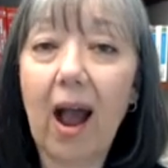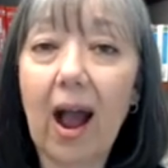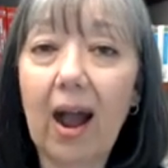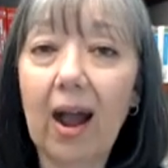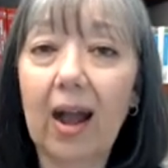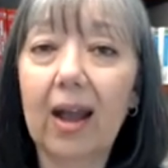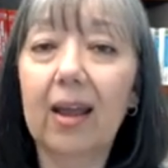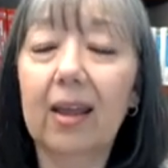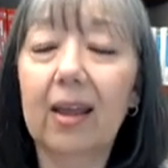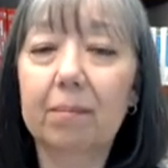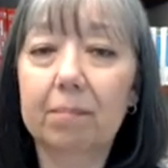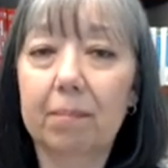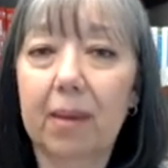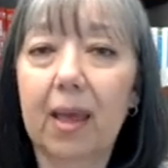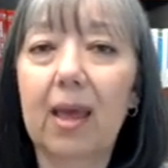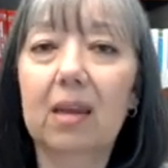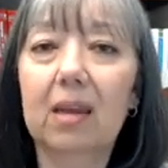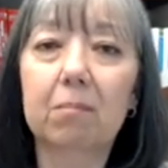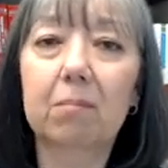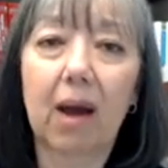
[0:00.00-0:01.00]
I
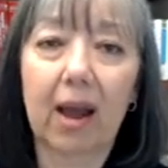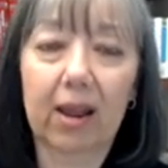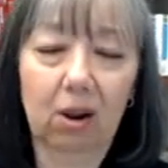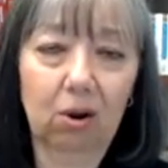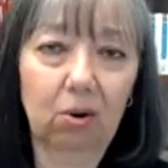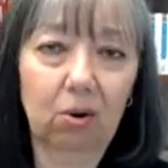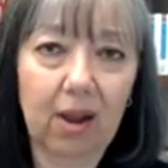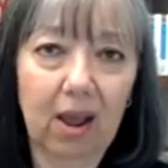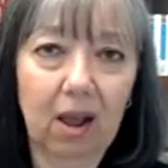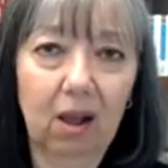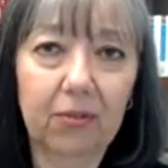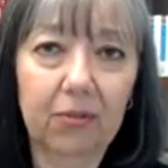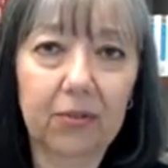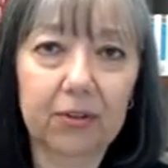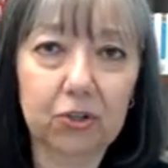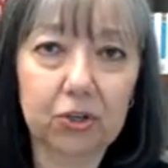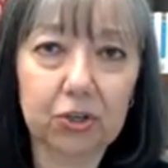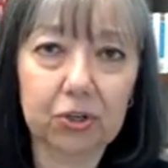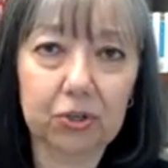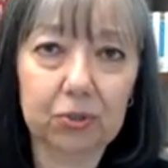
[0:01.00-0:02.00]
paid my own health
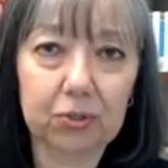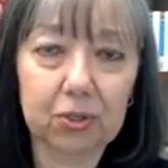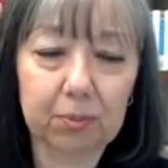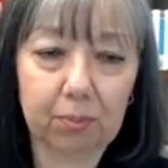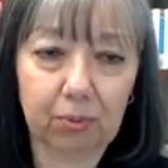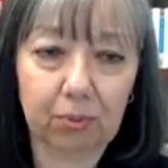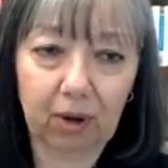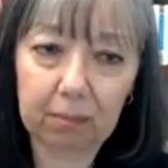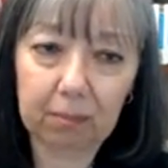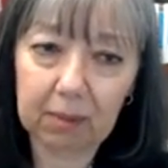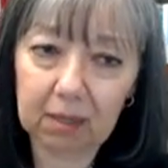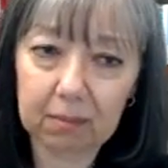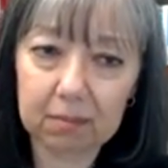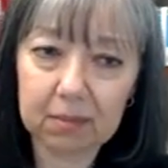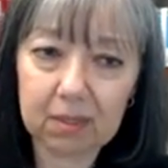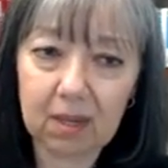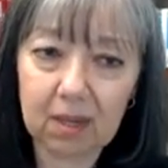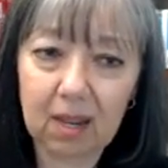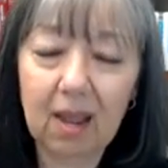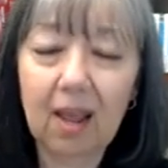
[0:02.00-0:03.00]
insurance
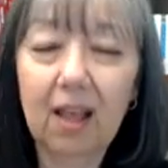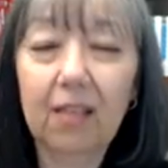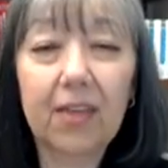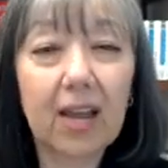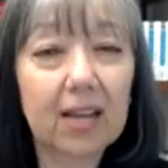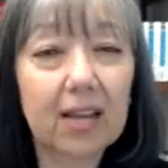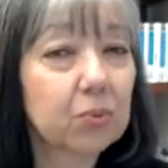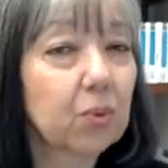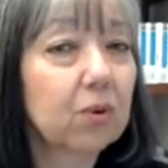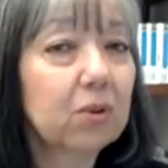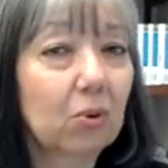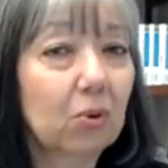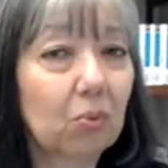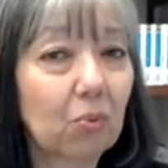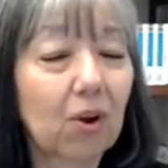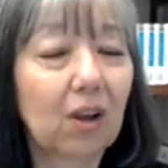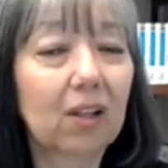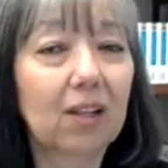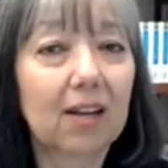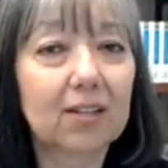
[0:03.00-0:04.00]
premiums. That's when you
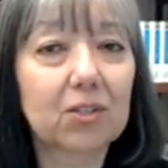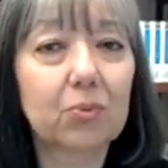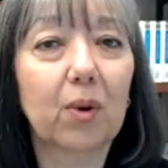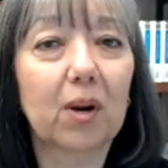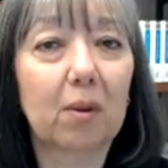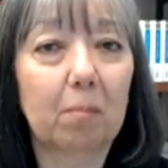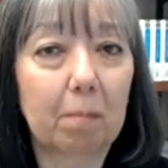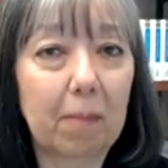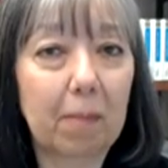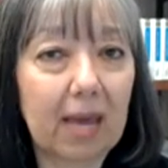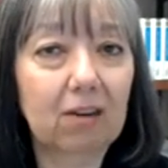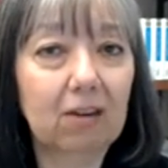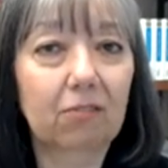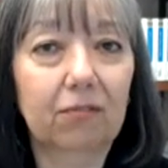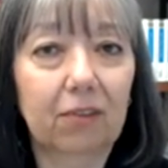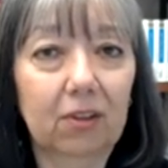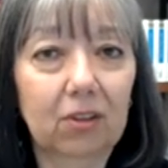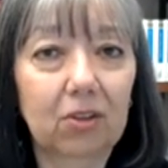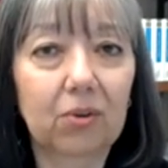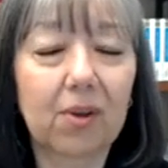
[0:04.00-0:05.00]
realize what a
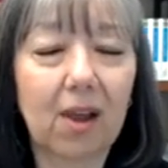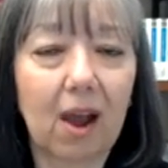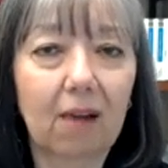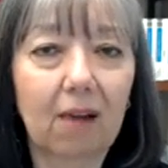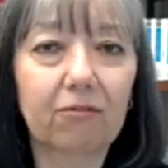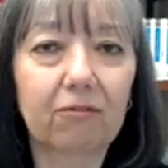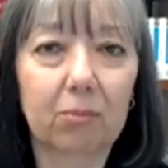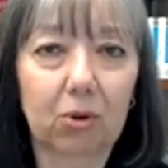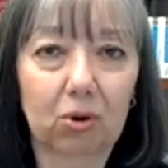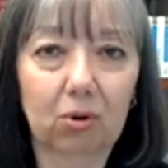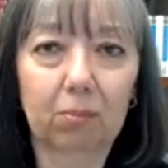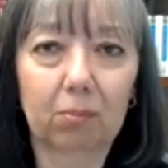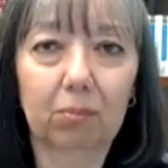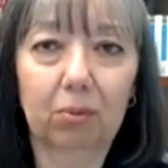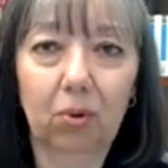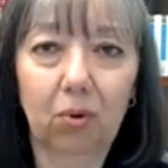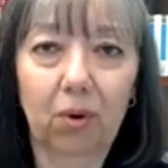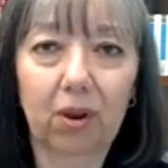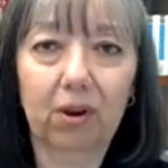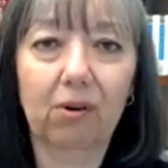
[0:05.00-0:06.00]
benefit you got from your
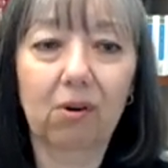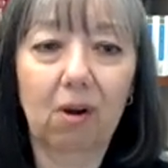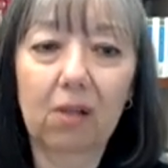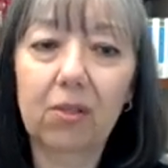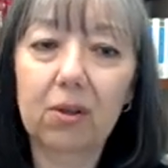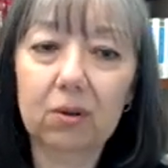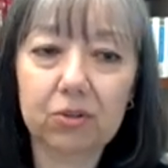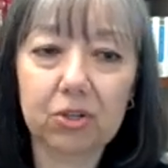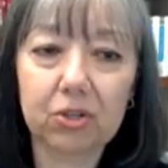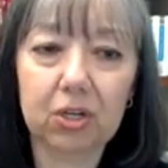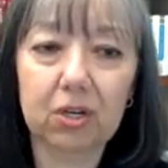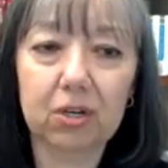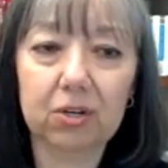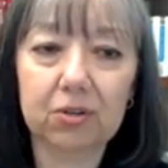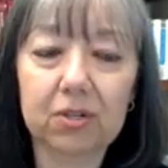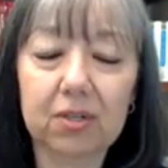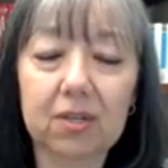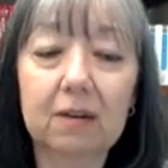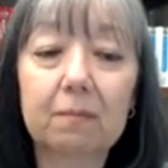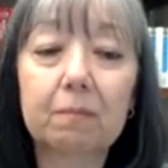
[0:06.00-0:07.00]
employer all those
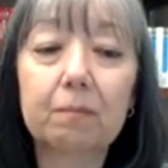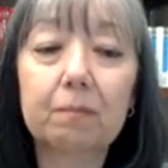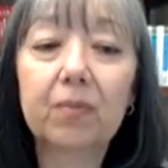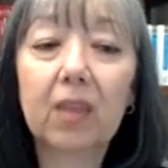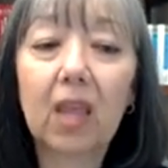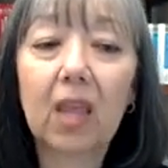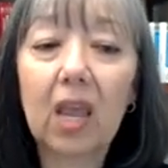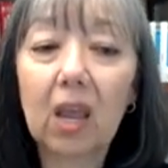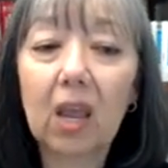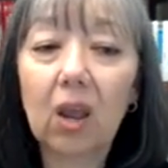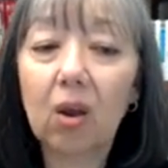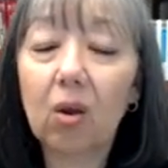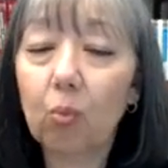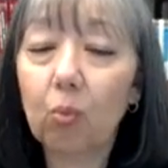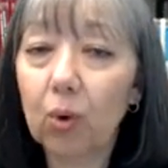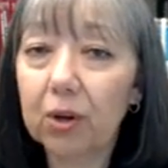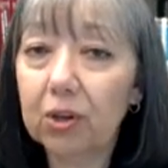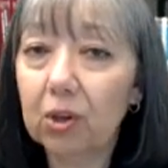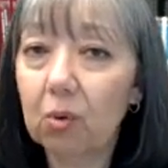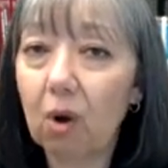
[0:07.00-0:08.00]
years
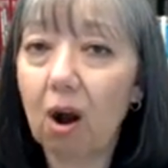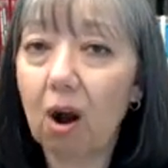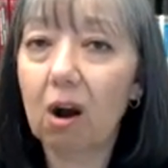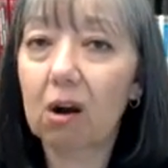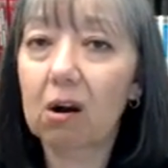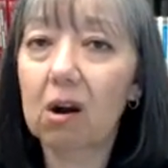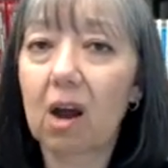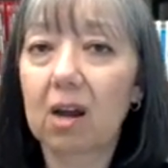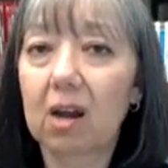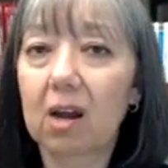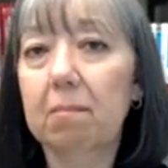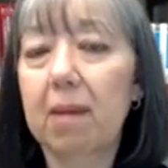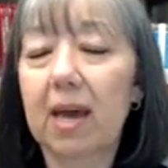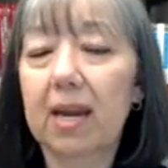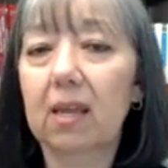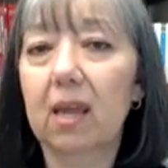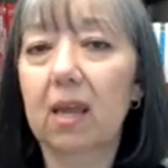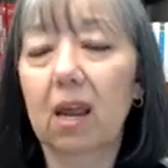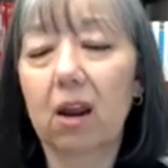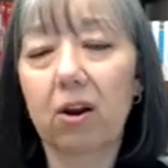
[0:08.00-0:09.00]
when you are on
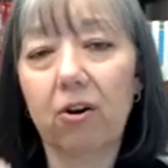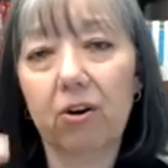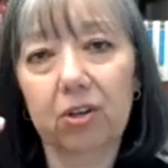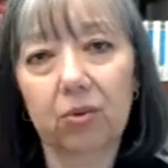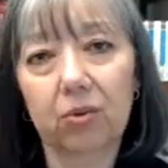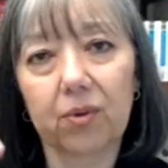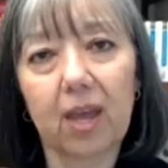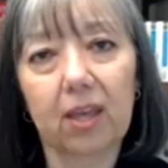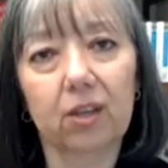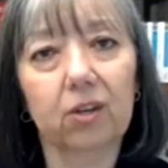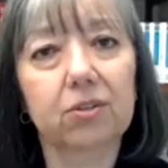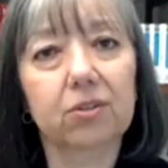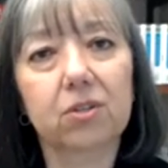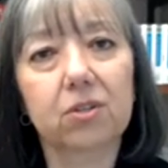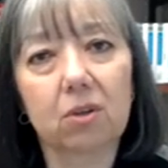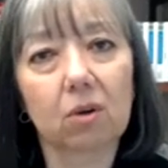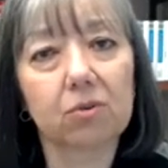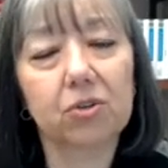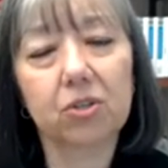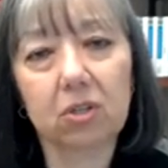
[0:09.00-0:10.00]
Medicare and you get your
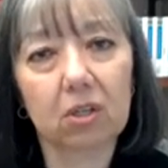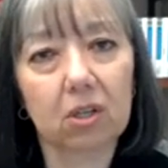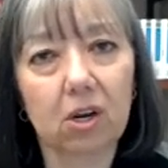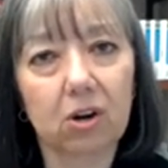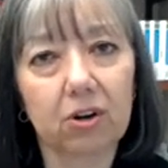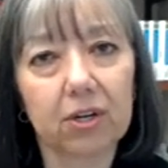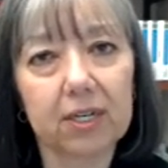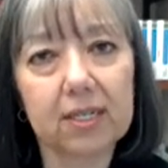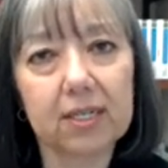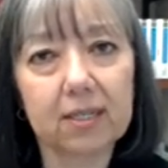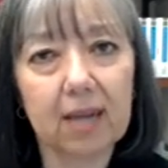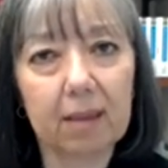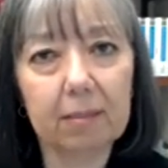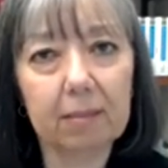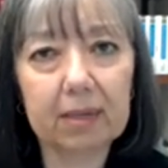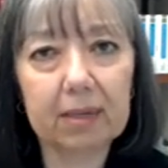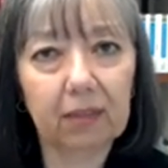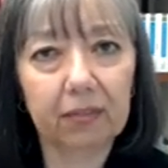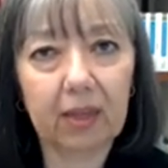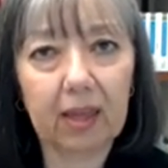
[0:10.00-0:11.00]
Social Security
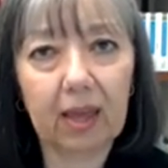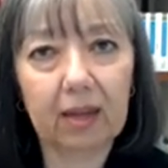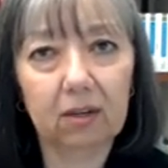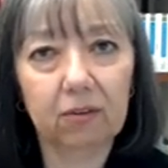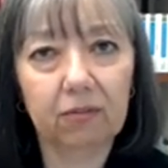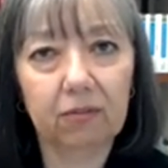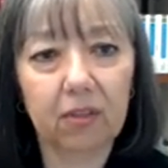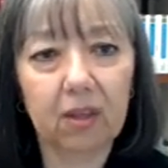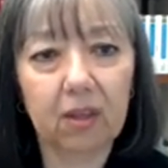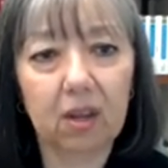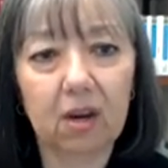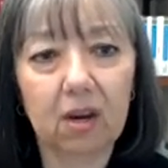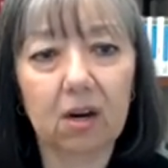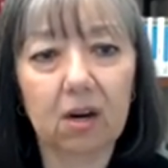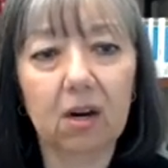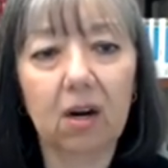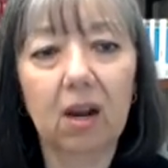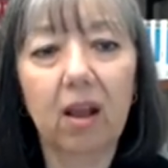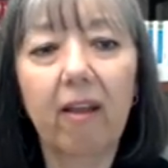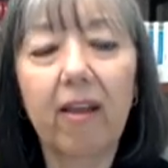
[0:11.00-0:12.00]
statement at the end of the
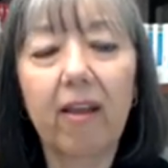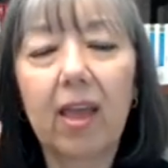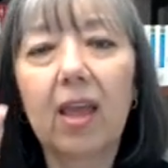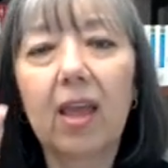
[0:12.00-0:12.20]
year,